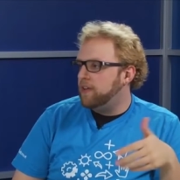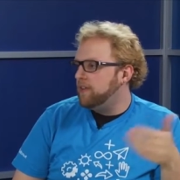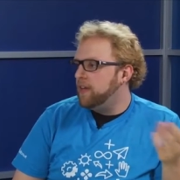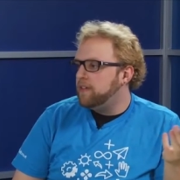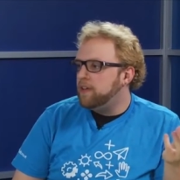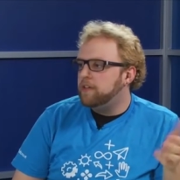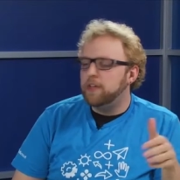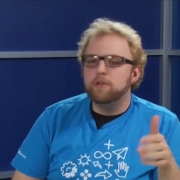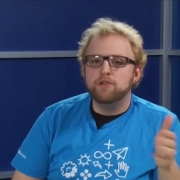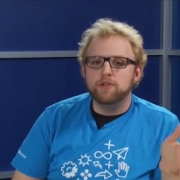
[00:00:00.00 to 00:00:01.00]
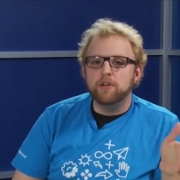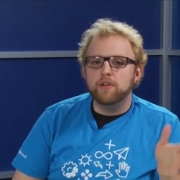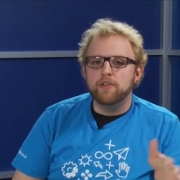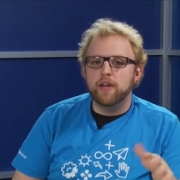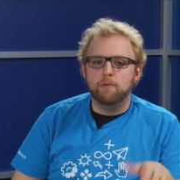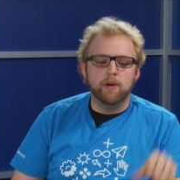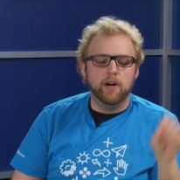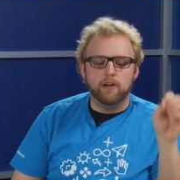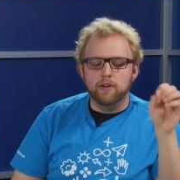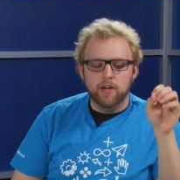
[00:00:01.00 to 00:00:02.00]
Because ideally, you shouldn't say,
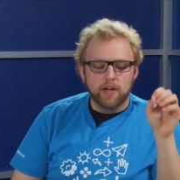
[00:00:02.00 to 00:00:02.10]
well,